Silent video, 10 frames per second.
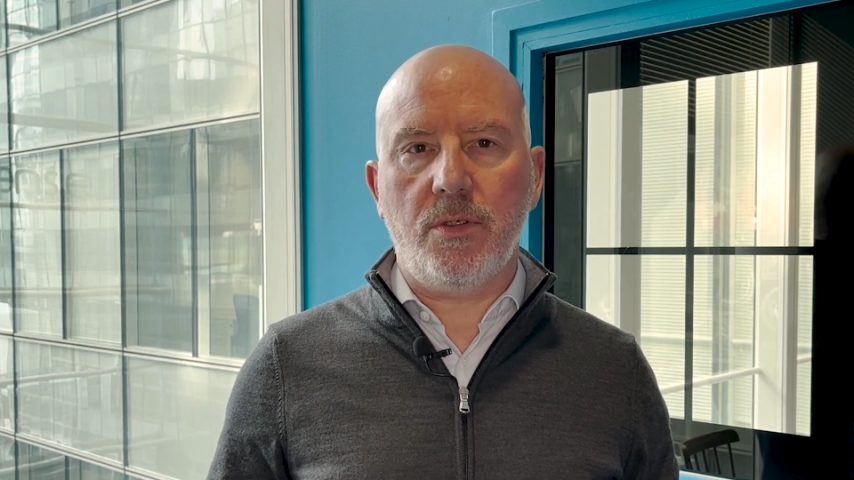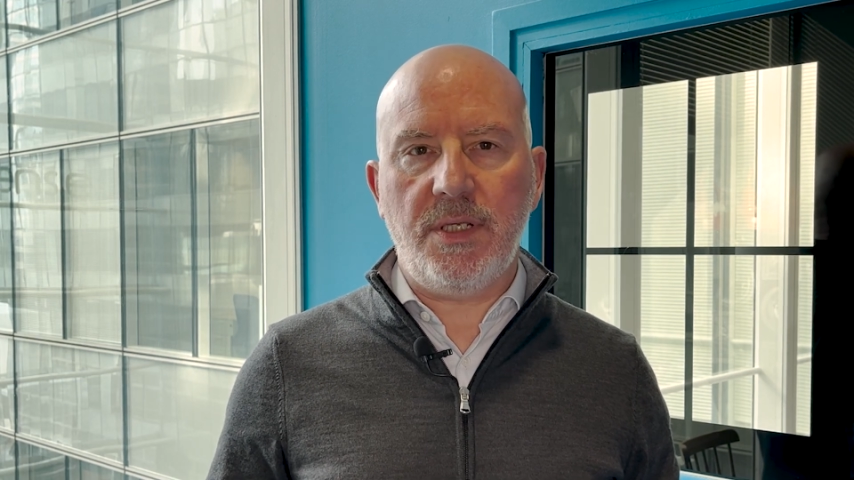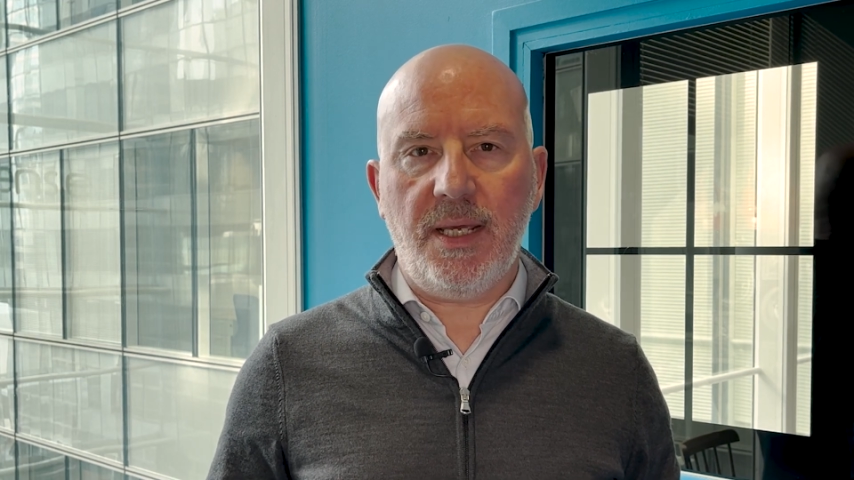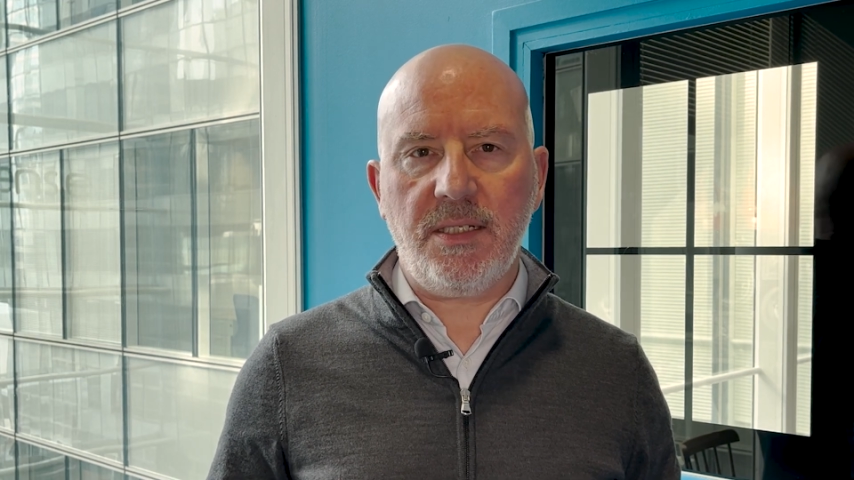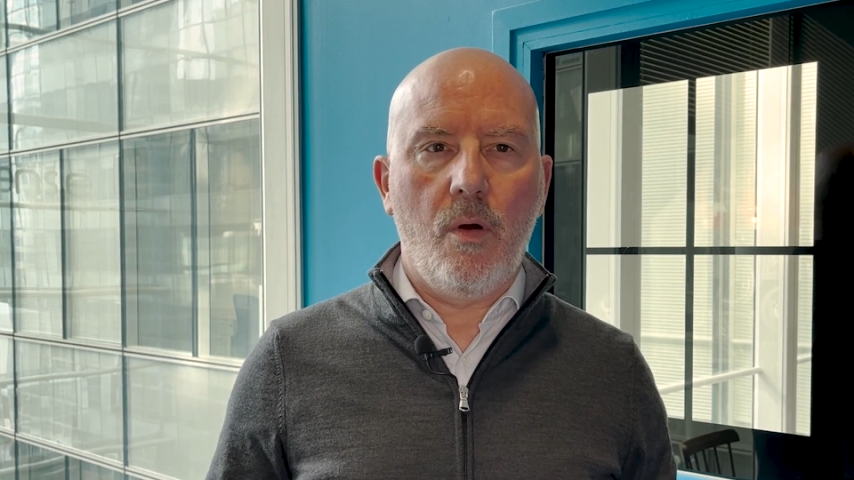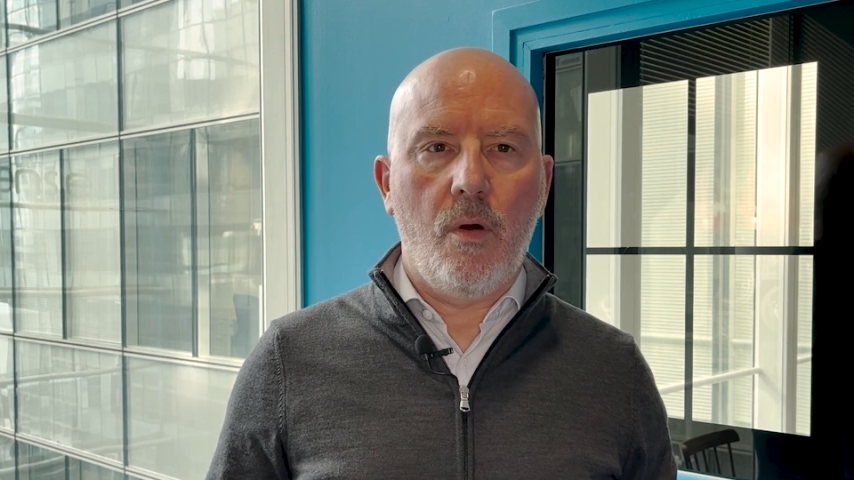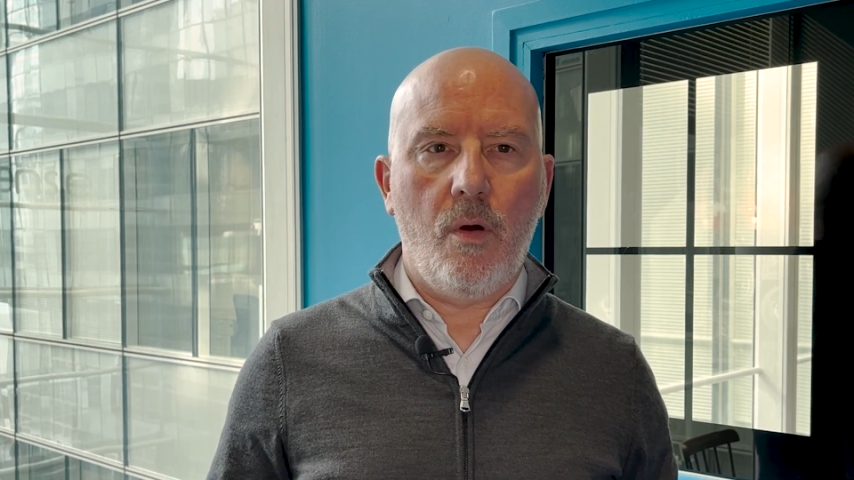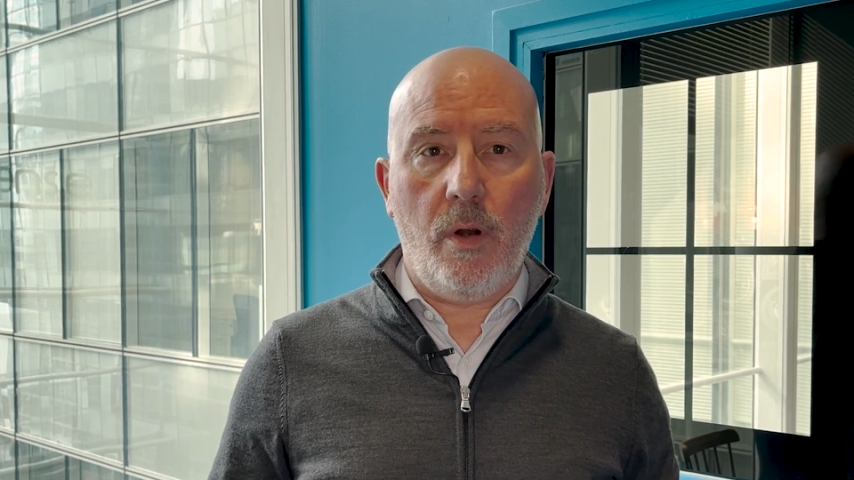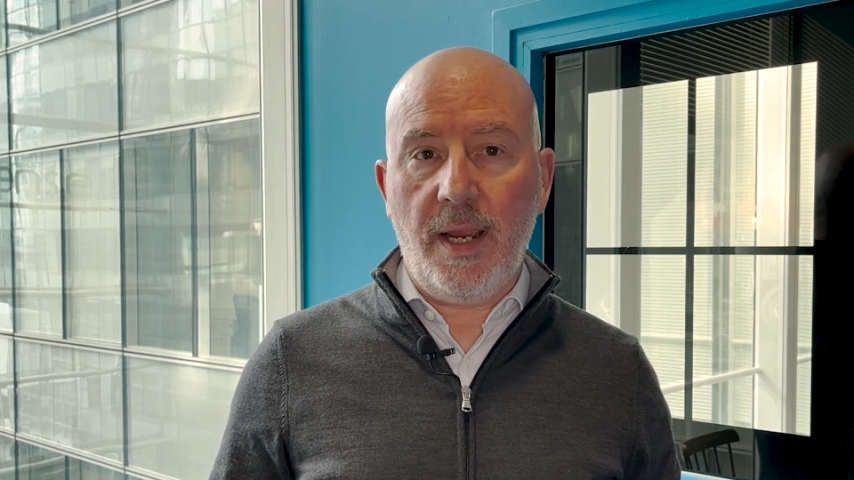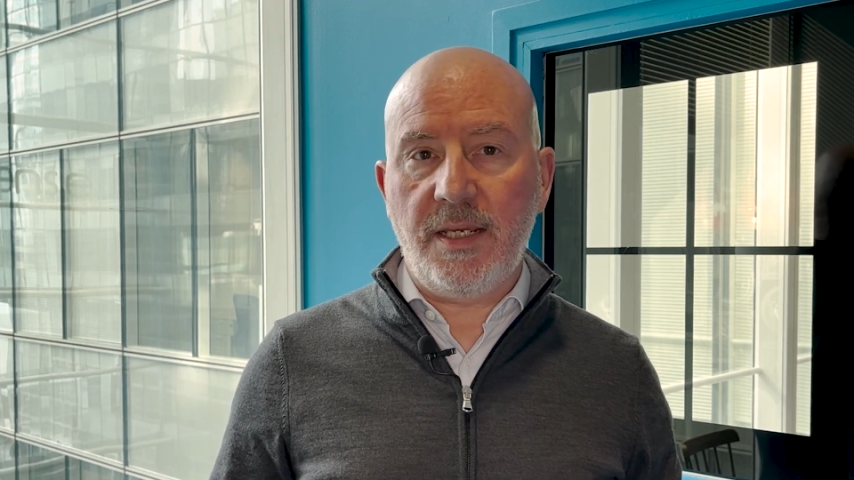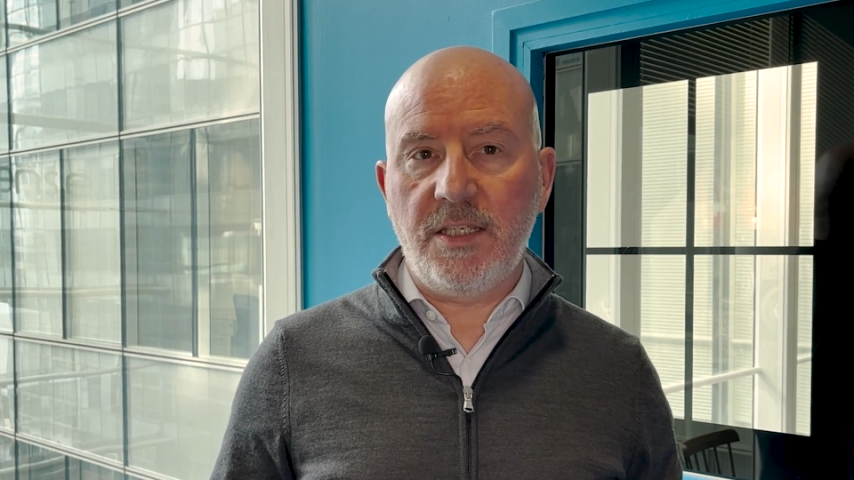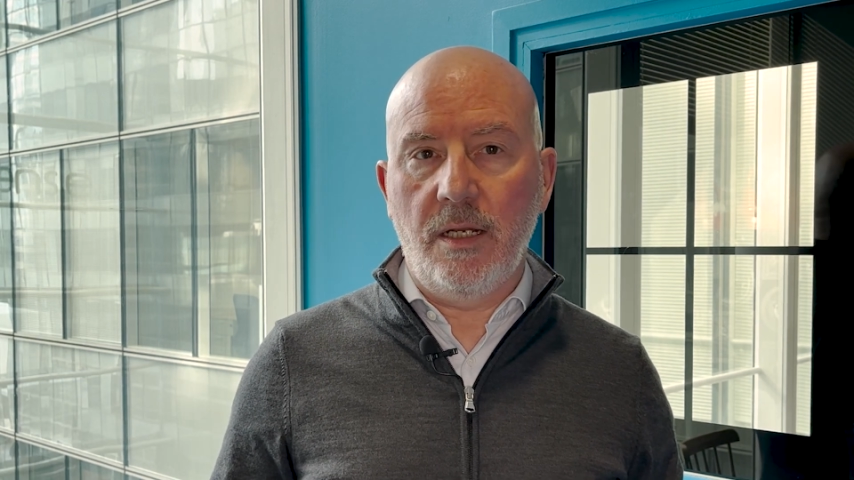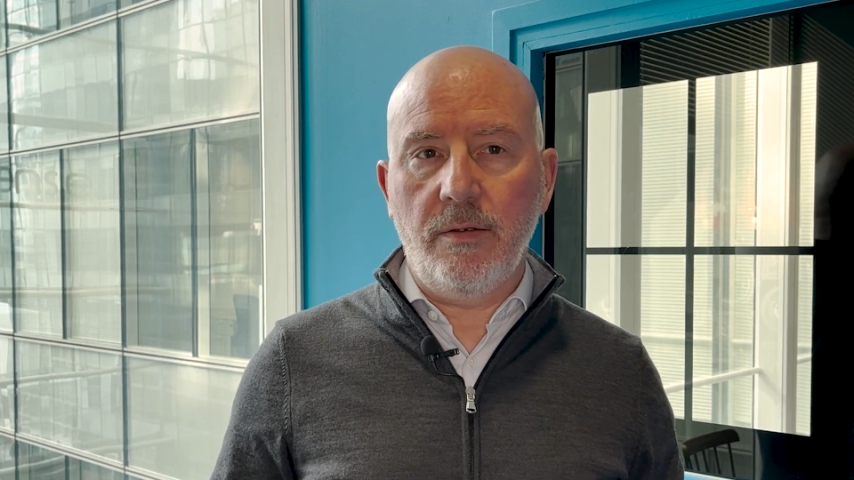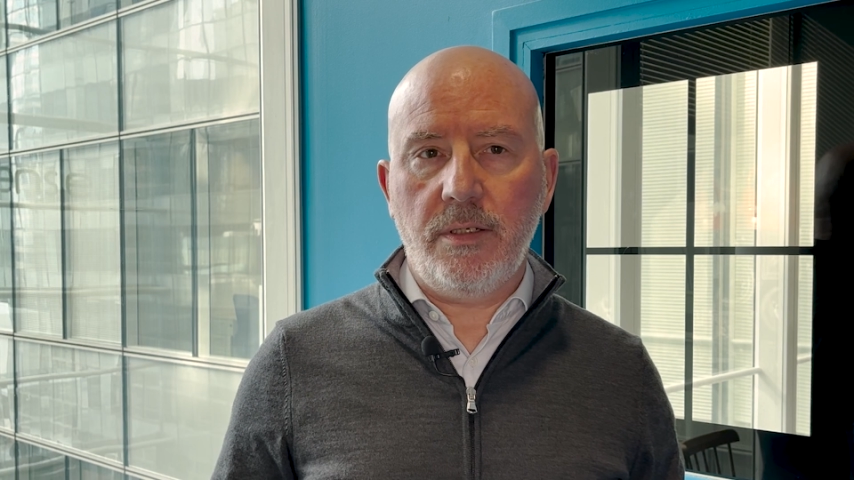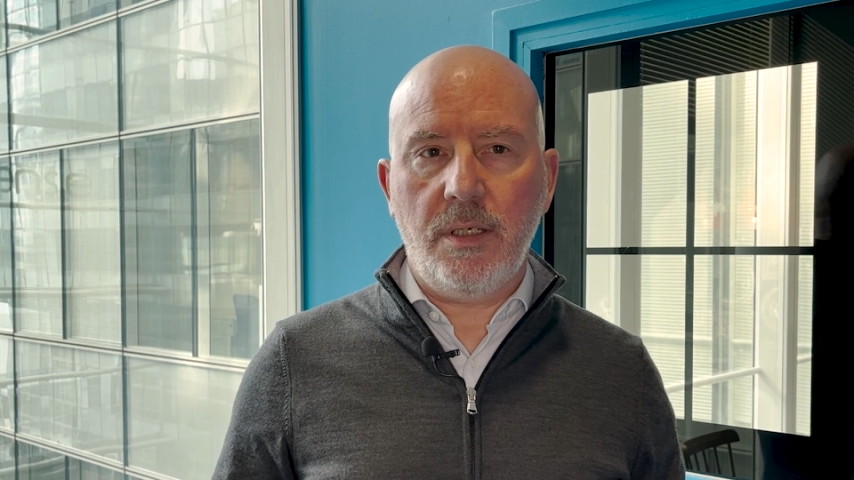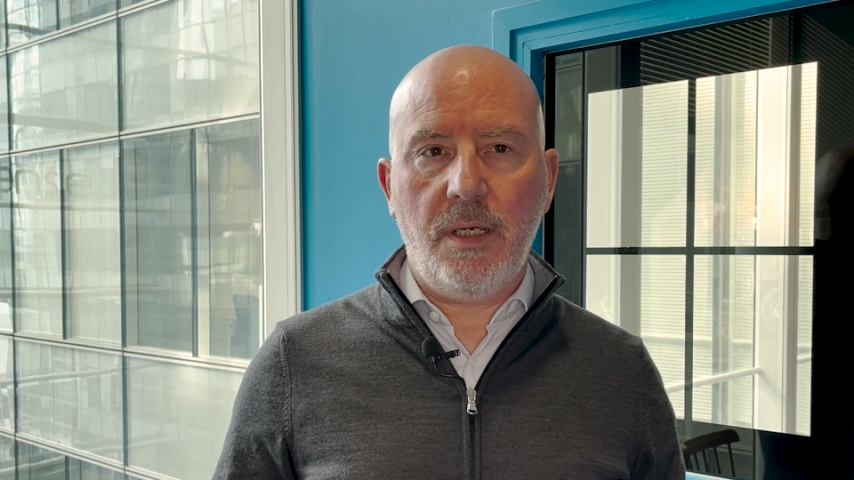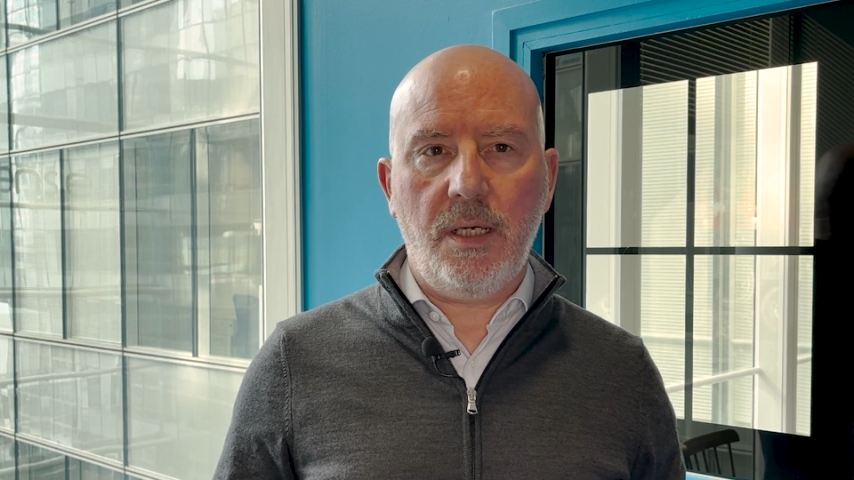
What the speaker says: test, or excellent,